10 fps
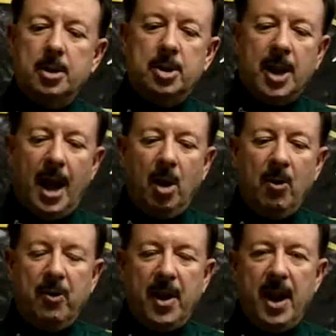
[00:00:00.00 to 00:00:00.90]

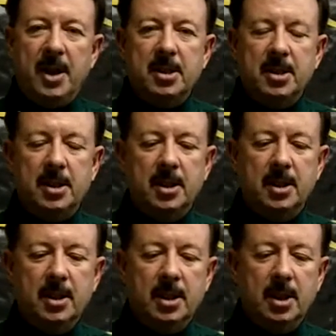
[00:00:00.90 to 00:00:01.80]
shallow face,
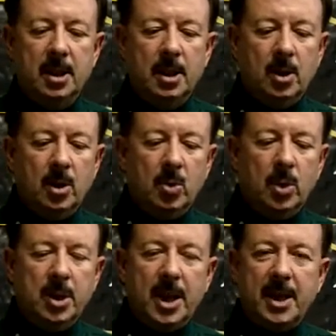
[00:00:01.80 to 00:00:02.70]

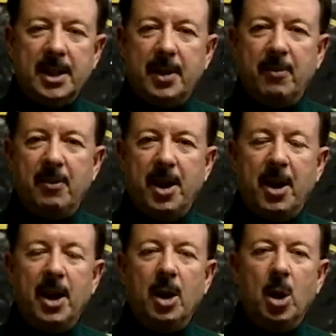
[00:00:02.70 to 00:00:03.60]
which has a
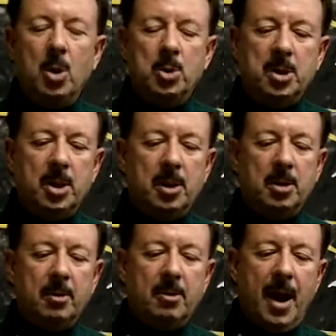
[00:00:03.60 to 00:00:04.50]
very low
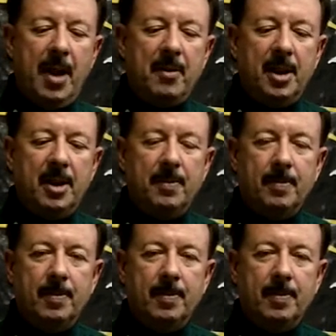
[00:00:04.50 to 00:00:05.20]
center of gravity,